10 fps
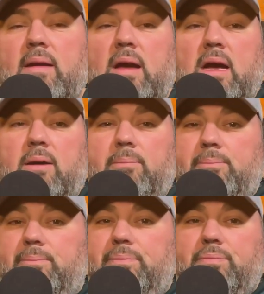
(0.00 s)

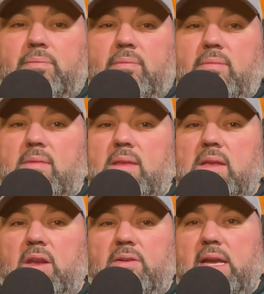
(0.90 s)
Um,
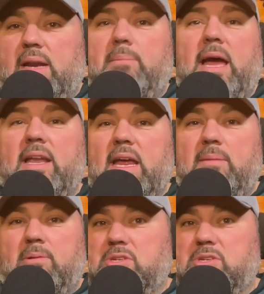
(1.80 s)
you know, you got a bad neighbor.